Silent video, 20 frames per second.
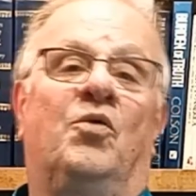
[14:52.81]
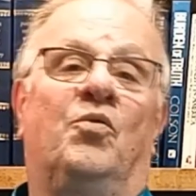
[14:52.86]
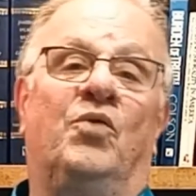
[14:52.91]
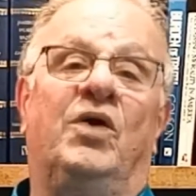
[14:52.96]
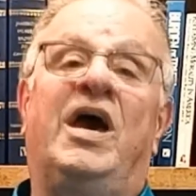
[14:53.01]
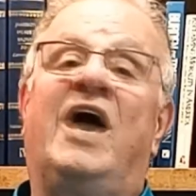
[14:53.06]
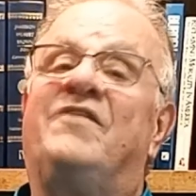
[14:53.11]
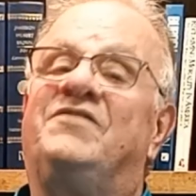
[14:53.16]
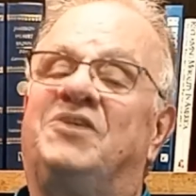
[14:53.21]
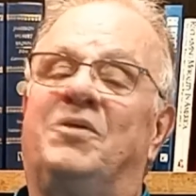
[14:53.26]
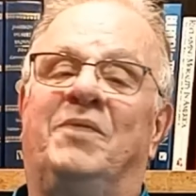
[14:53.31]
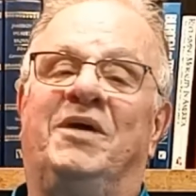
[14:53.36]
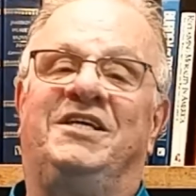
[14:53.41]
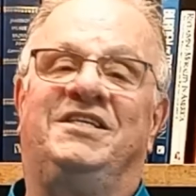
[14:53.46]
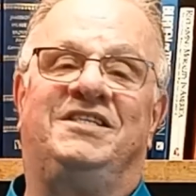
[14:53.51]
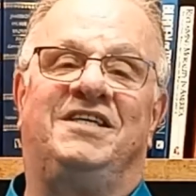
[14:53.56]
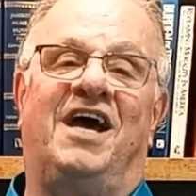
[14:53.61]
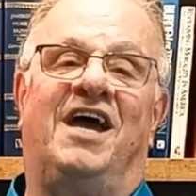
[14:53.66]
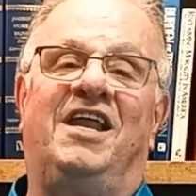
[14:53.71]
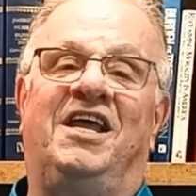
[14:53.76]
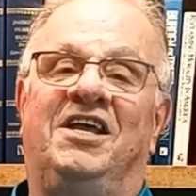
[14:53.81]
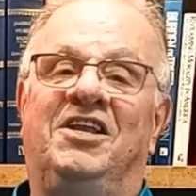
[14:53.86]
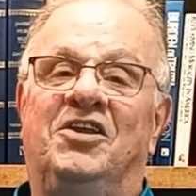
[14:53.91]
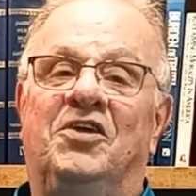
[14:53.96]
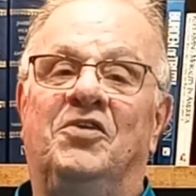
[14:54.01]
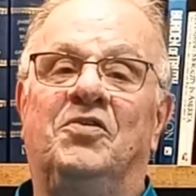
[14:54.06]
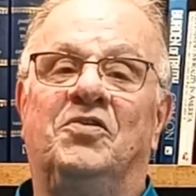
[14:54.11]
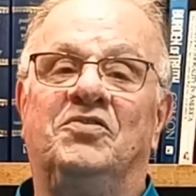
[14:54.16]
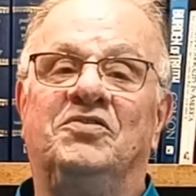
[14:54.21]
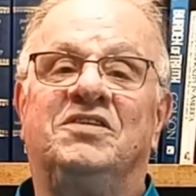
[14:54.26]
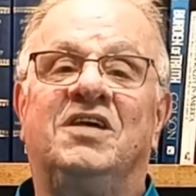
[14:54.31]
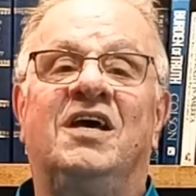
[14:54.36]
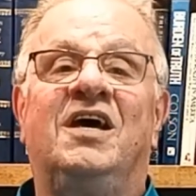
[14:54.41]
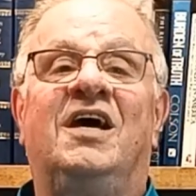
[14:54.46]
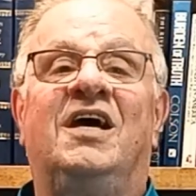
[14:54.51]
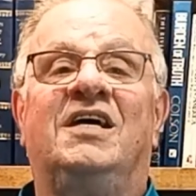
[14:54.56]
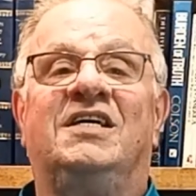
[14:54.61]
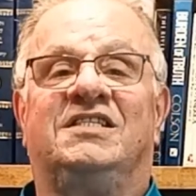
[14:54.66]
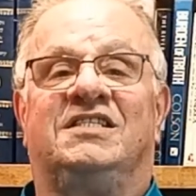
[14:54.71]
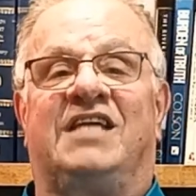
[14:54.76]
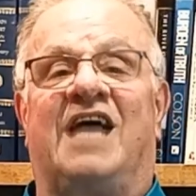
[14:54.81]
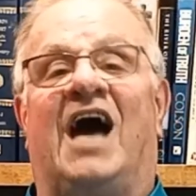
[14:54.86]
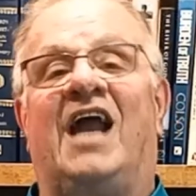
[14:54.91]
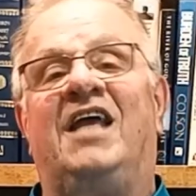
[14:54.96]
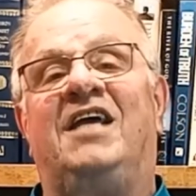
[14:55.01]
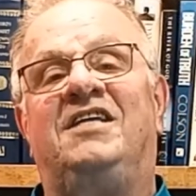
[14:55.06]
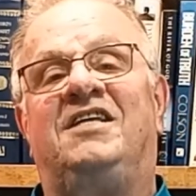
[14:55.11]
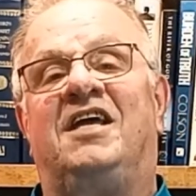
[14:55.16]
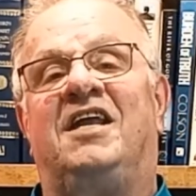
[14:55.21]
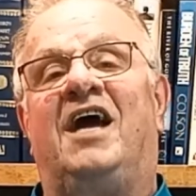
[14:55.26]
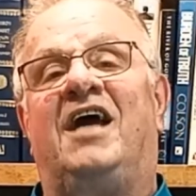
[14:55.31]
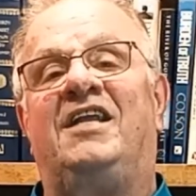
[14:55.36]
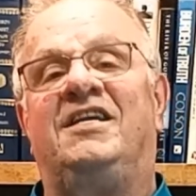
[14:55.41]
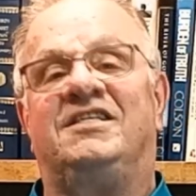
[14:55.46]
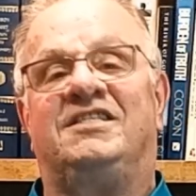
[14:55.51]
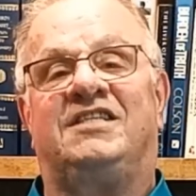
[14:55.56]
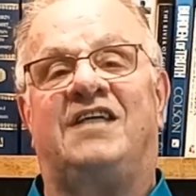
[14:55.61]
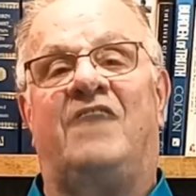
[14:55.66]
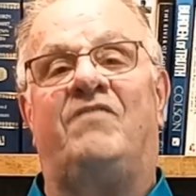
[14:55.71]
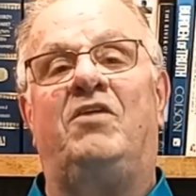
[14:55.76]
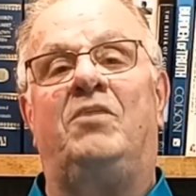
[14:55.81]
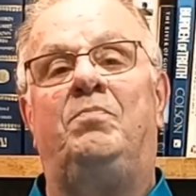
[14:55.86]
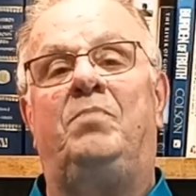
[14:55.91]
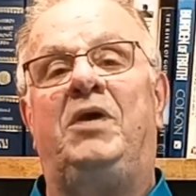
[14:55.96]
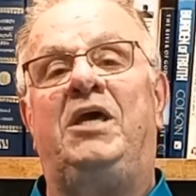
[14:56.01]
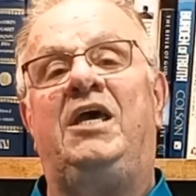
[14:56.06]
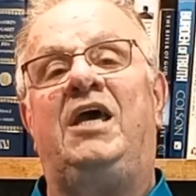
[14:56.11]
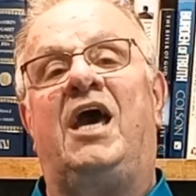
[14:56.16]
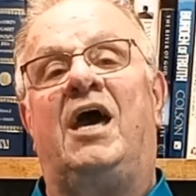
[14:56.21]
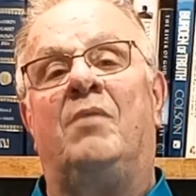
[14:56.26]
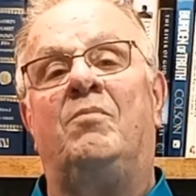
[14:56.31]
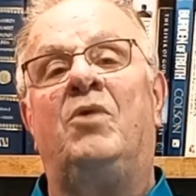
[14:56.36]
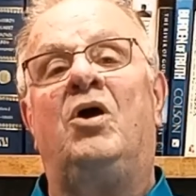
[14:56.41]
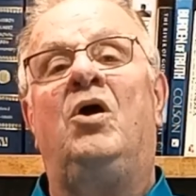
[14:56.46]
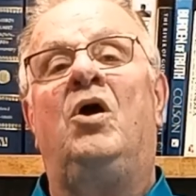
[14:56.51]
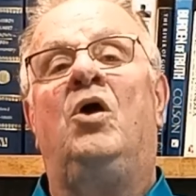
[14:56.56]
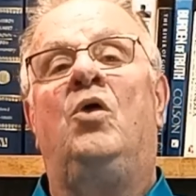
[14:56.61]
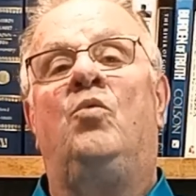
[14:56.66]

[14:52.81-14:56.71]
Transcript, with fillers: We have some exciting news. Starting tonight at 7 p.m.,